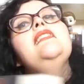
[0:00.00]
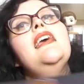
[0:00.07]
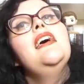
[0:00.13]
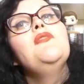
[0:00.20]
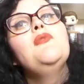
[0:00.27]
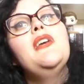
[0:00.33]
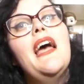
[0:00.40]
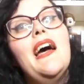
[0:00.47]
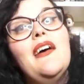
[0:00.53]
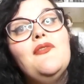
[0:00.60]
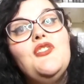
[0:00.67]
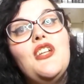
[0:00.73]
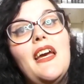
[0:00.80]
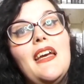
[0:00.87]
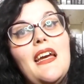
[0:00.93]
then we have
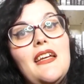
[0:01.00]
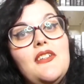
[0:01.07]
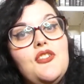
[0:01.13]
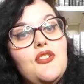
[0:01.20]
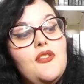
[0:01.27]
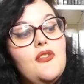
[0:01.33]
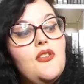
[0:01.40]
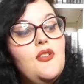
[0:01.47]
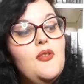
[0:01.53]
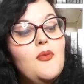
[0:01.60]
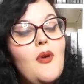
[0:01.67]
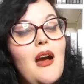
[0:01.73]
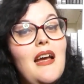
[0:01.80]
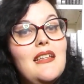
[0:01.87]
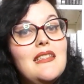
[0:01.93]
J.A. Jude, who
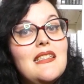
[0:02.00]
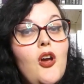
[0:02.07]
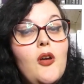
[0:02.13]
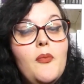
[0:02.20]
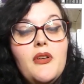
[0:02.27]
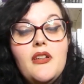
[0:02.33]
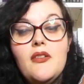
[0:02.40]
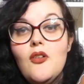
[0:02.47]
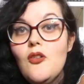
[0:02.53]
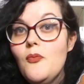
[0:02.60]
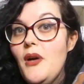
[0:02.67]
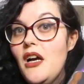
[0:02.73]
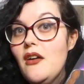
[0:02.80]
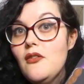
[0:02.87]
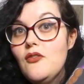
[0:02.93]
writes urban or
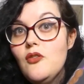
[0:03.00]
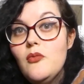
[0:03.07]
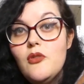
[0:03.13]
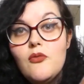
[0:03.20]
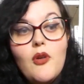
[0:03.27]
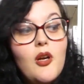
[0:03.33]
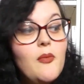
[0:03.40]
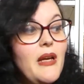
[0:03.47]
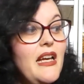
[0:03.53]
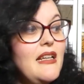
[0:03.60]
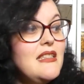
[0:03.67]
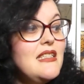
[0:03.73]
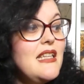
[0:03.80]
paranormal romance,